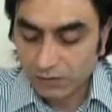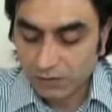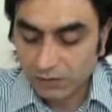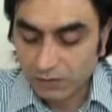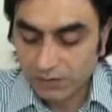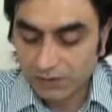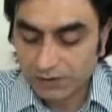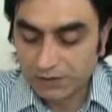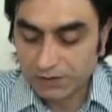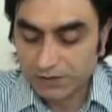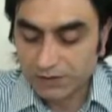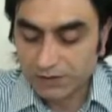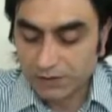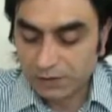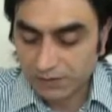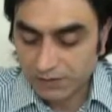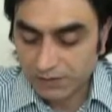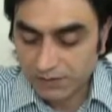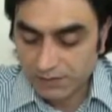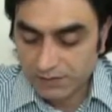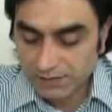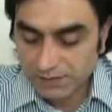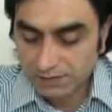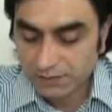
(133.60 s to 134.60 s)
when he
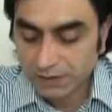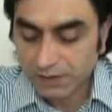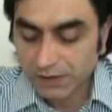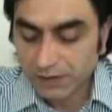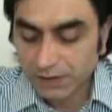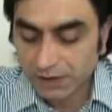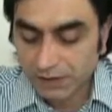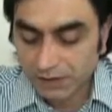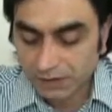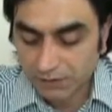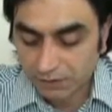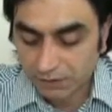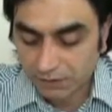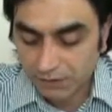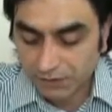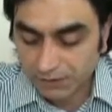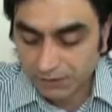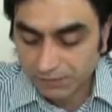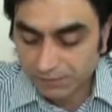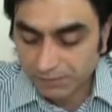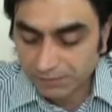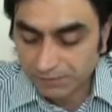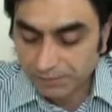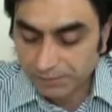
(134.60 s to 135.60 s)
was speaking to
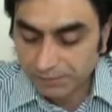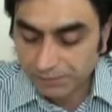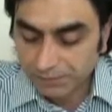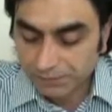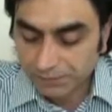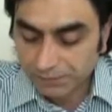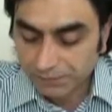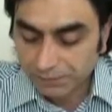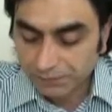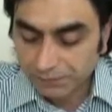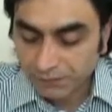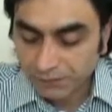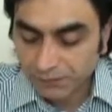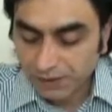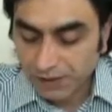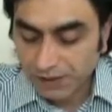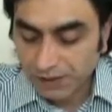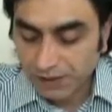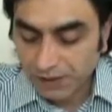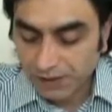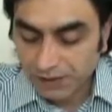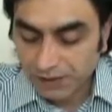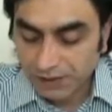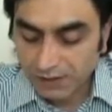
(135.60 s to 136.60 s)
him,
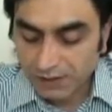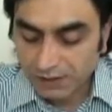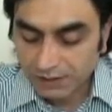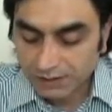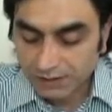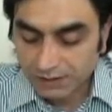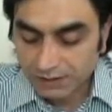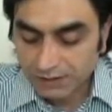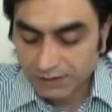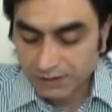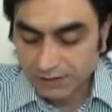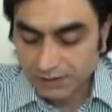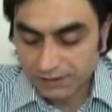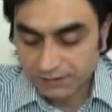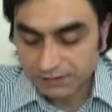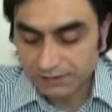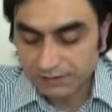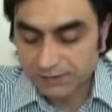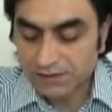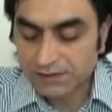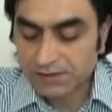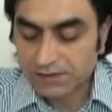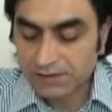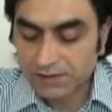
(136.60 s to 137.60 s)
alladhi,
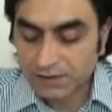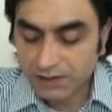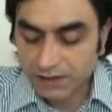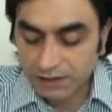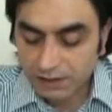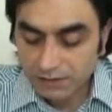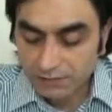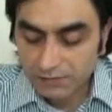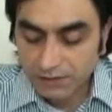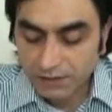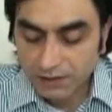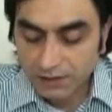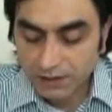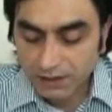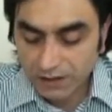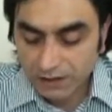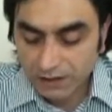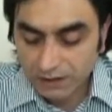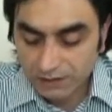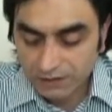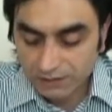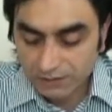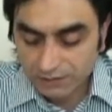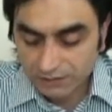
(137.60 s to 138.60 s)
and describing
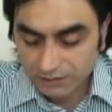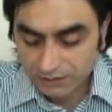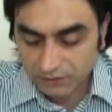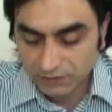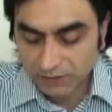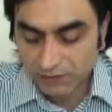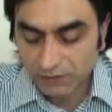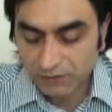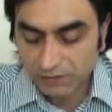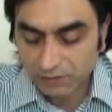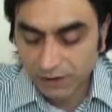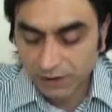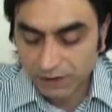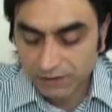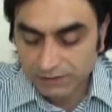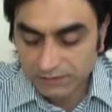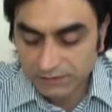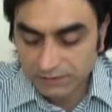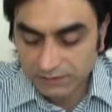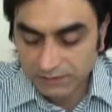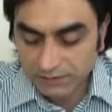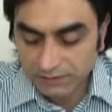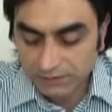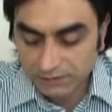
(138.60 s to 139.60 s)
the
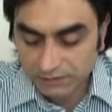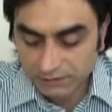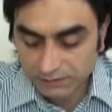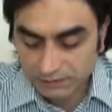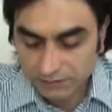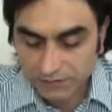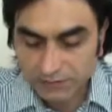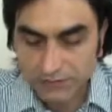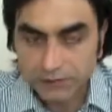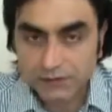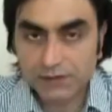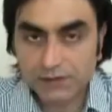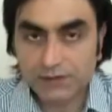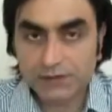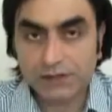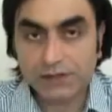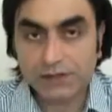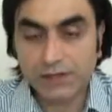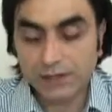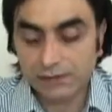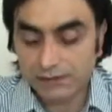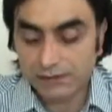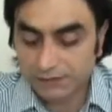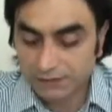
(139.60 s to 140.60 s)
Almighty, the
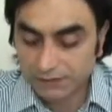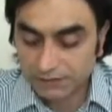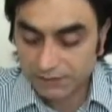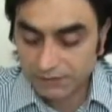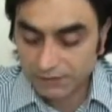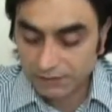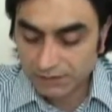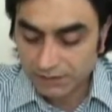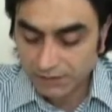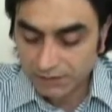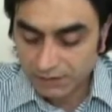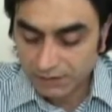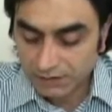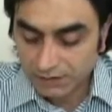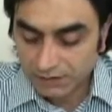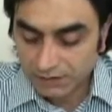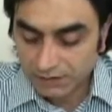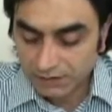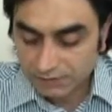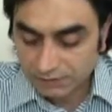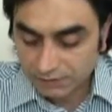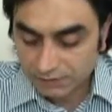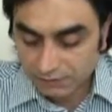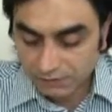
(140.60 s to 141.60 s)
Creator,
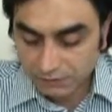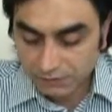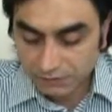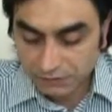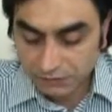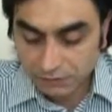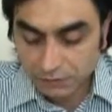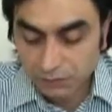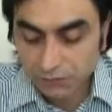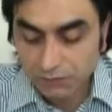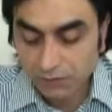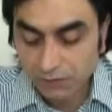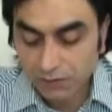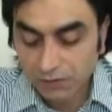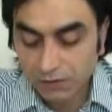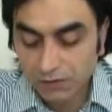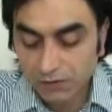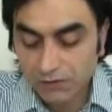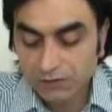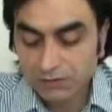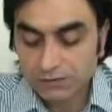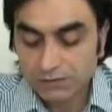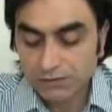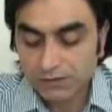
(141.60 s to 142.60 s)
the true
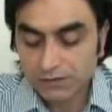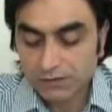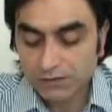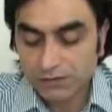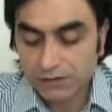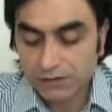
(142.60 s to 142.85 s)
Lord,